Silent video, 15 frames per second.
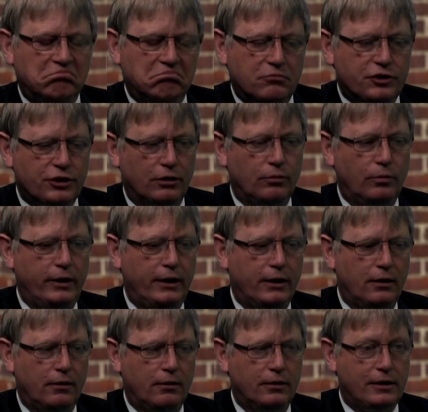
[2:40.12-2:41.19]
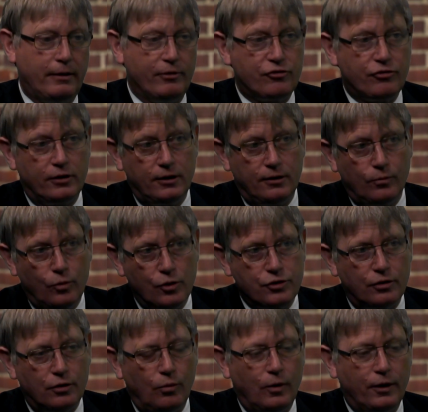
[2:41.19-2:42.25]
So we demonstrated it
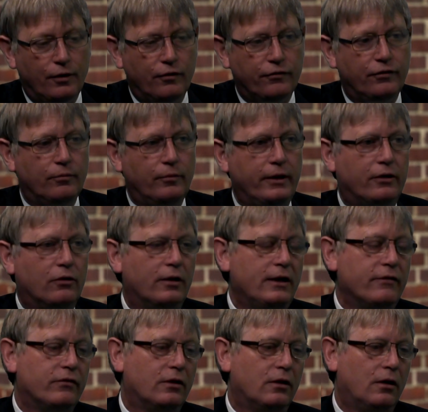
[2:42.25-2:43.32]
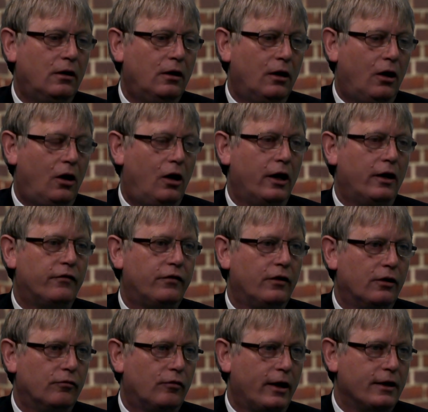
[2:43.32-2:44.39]
wasn't a one-off, and we got even higher
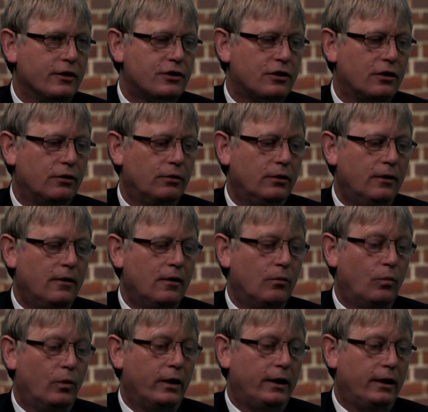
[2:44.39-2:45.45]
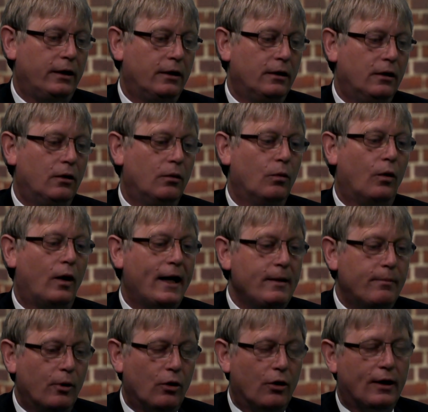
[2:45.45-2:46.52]
flow rates. So we were
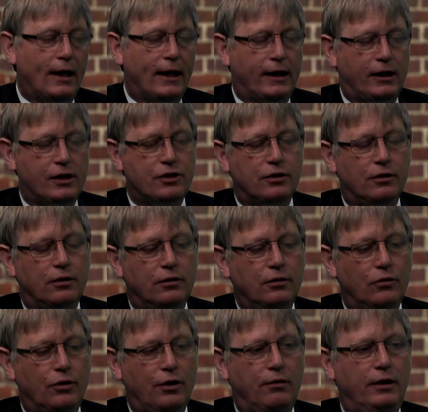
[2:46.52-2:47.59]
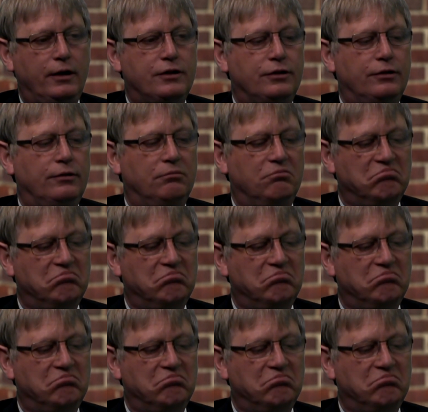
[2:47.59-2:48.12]
able on Lancaster not only to